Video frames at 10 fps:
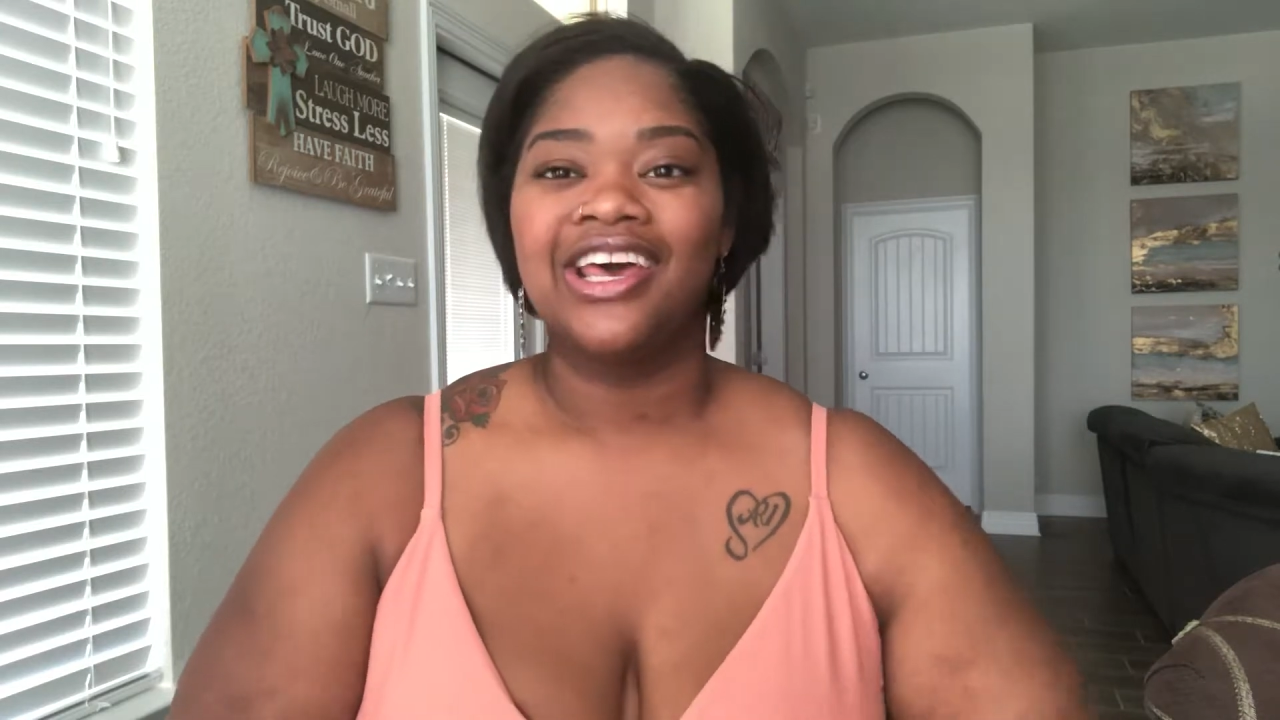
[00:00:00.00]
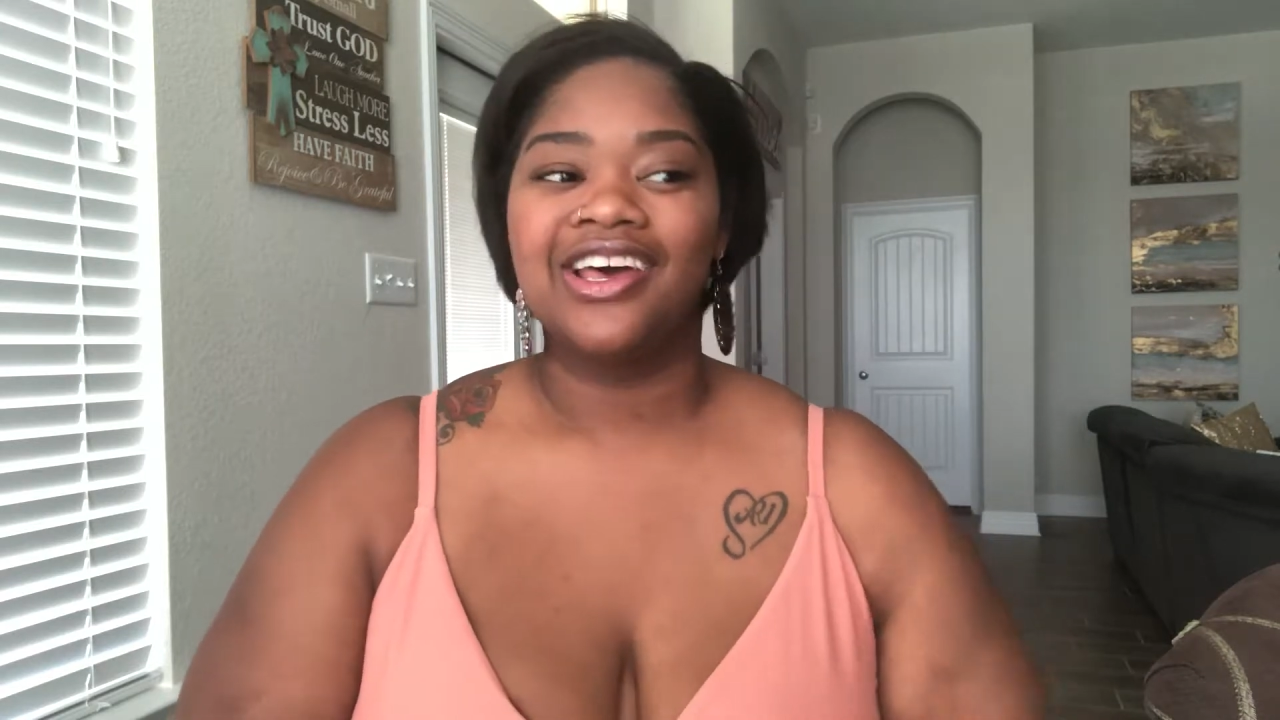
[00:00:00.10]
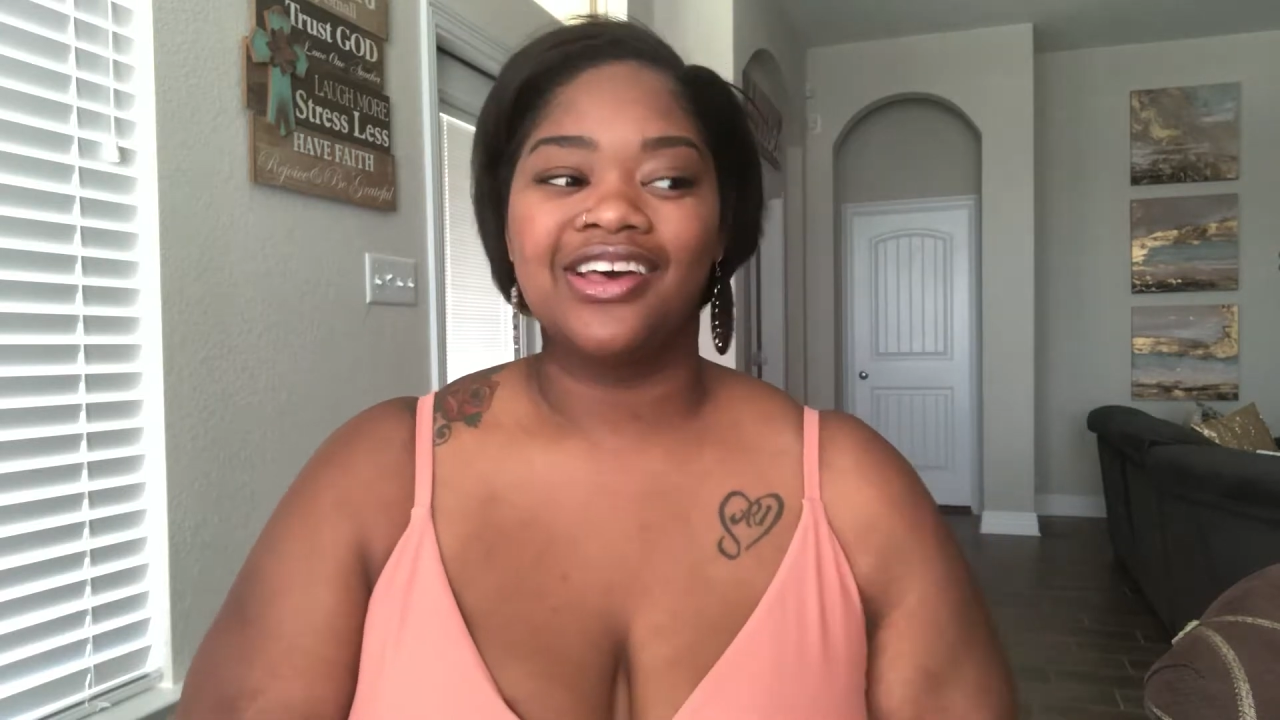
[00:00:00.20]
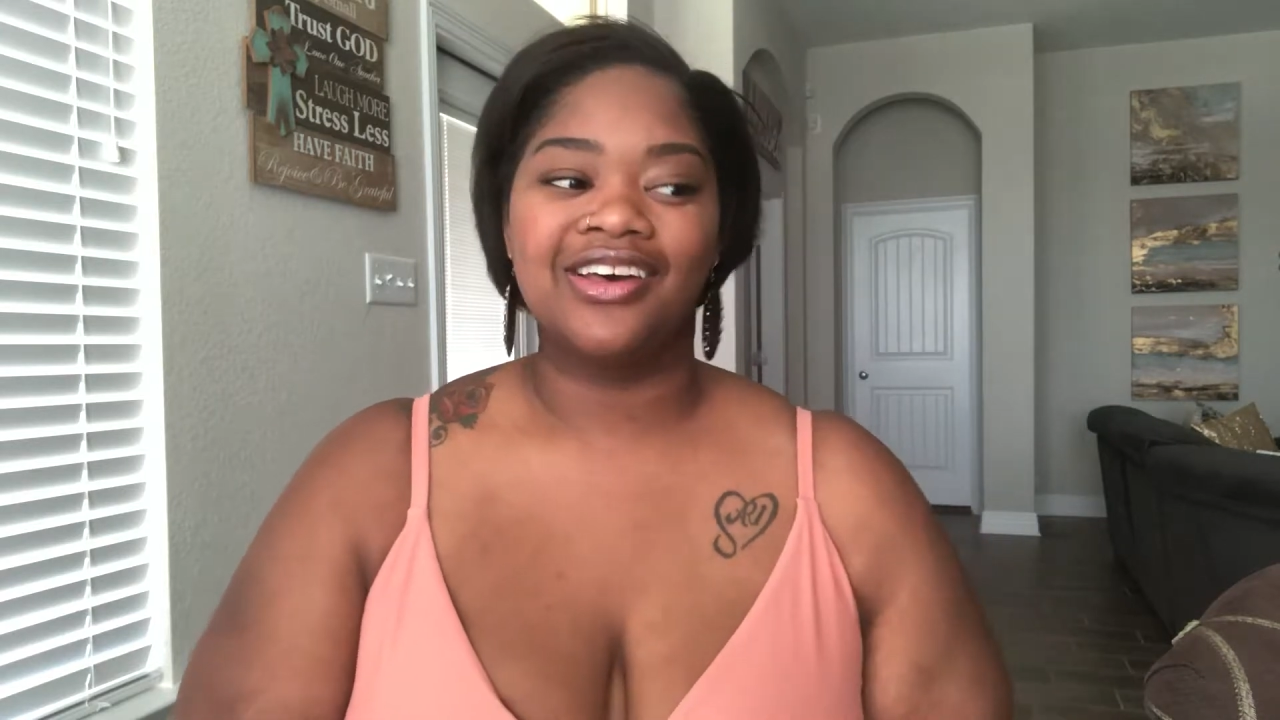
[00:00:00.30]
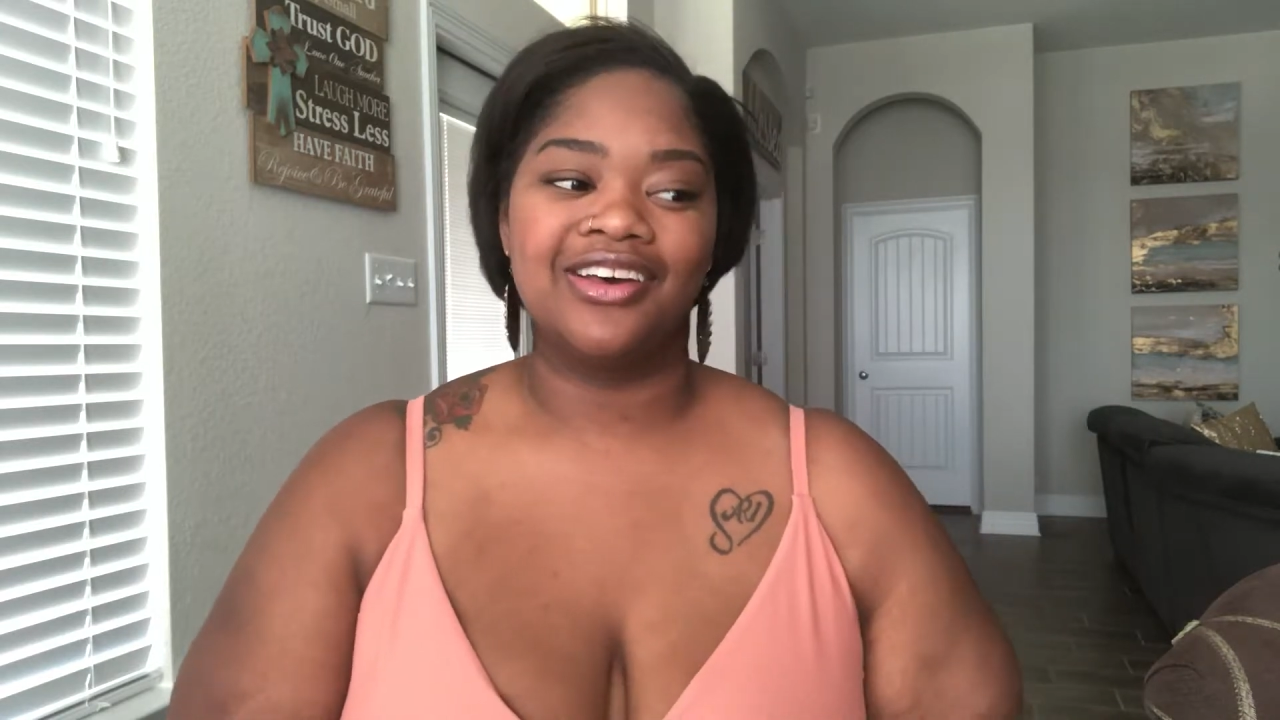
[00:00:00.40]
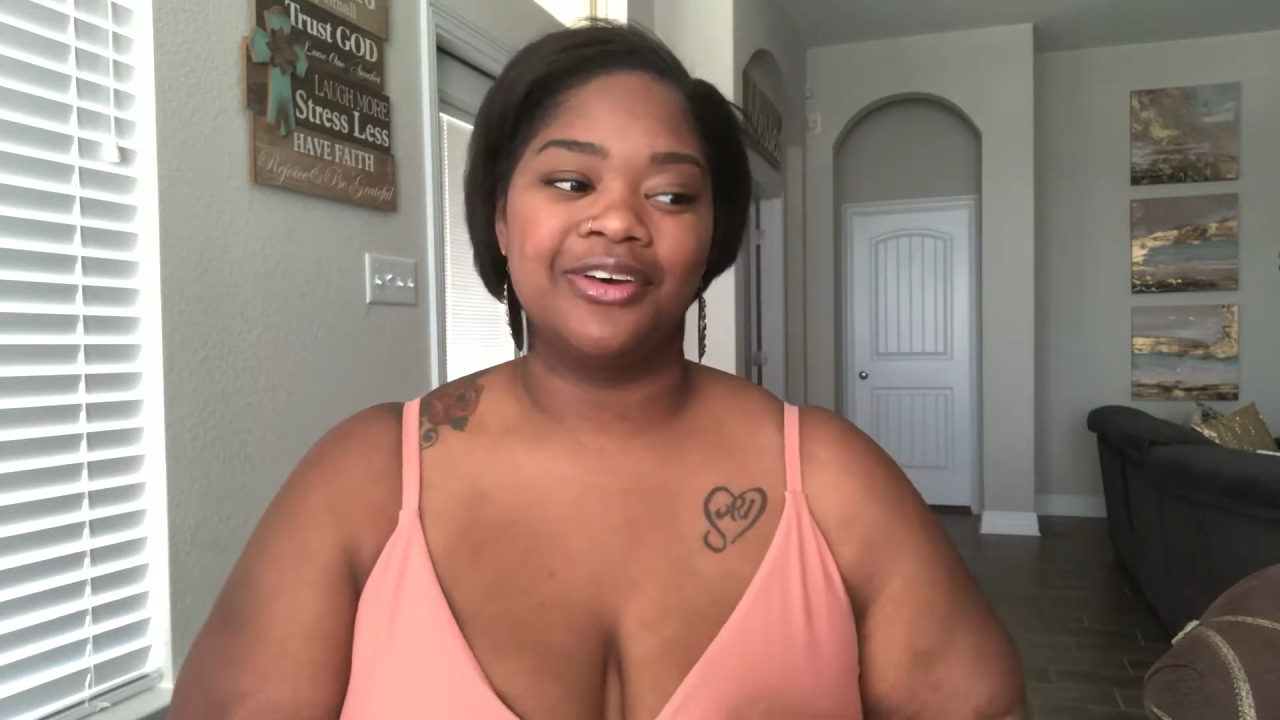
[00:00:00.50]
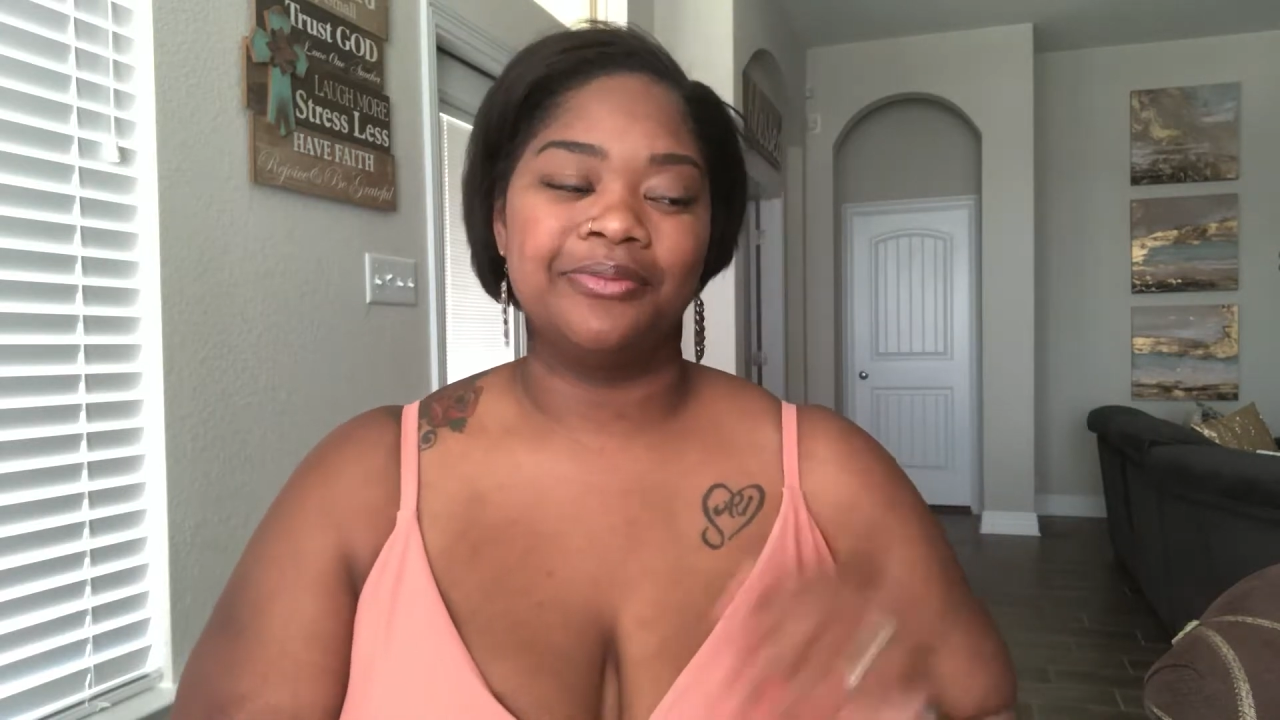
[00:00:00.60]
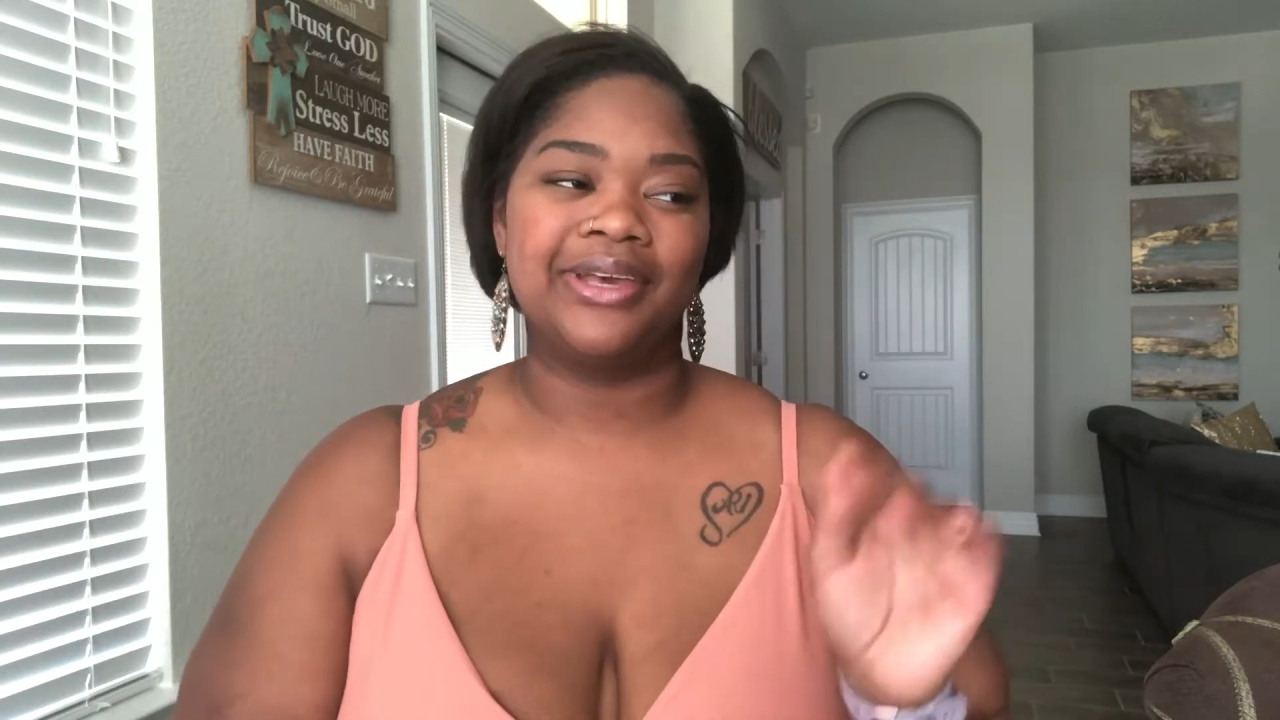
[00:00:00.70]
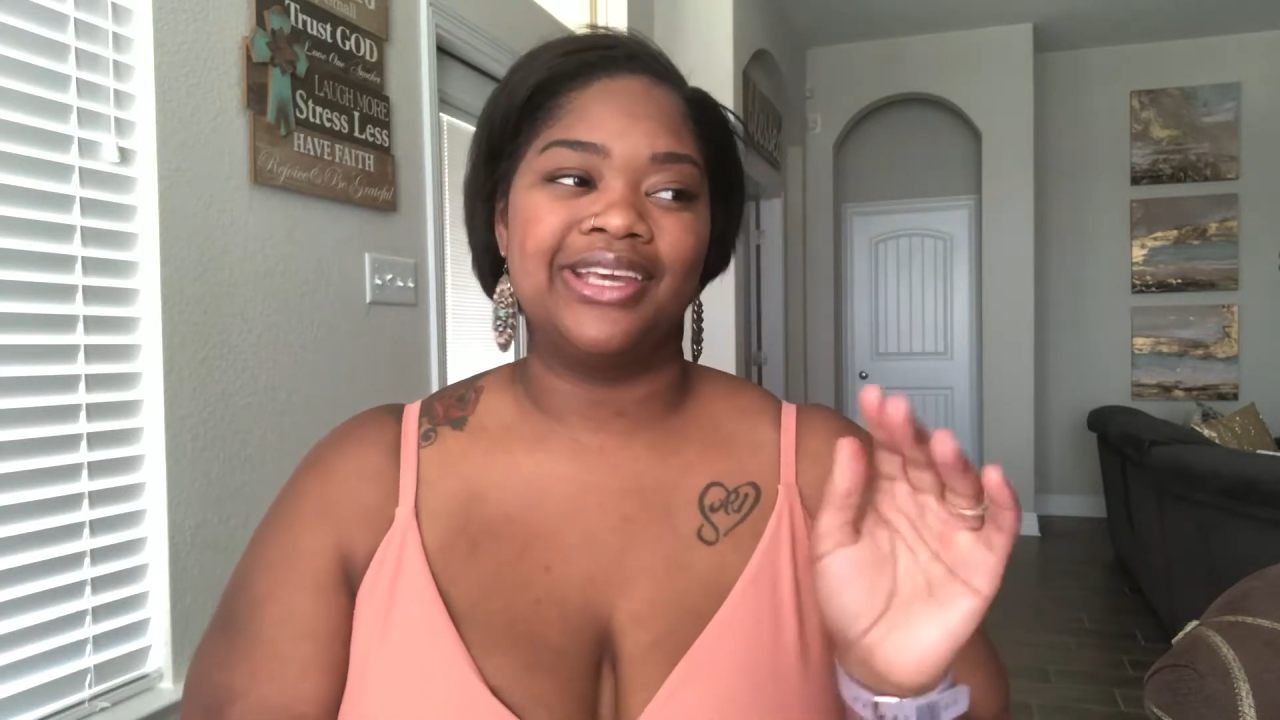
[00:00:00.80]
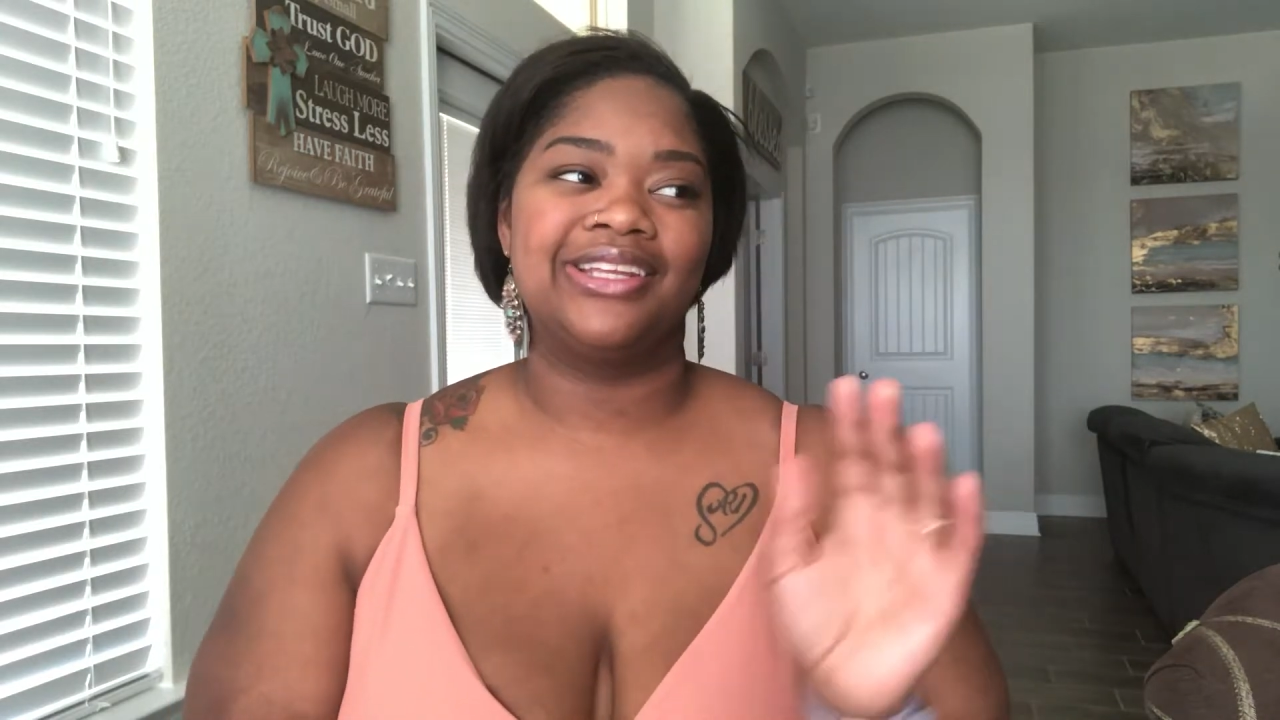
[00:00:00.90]

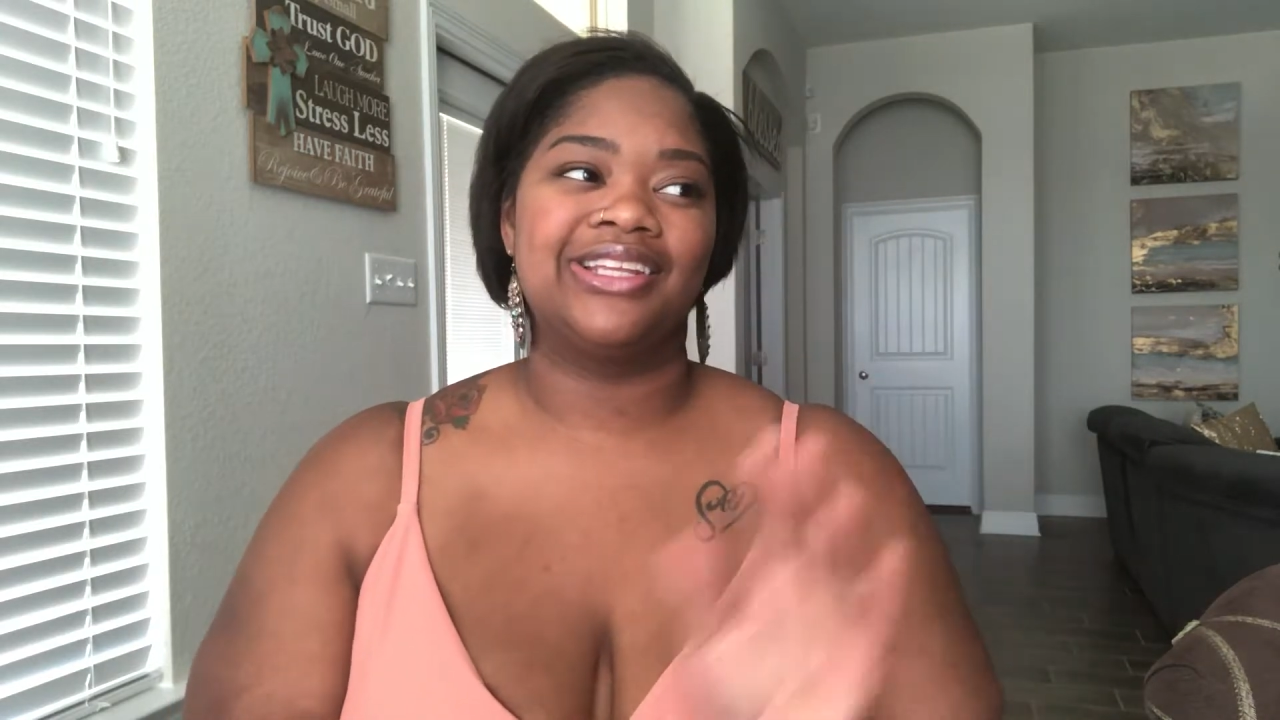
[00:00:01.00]
And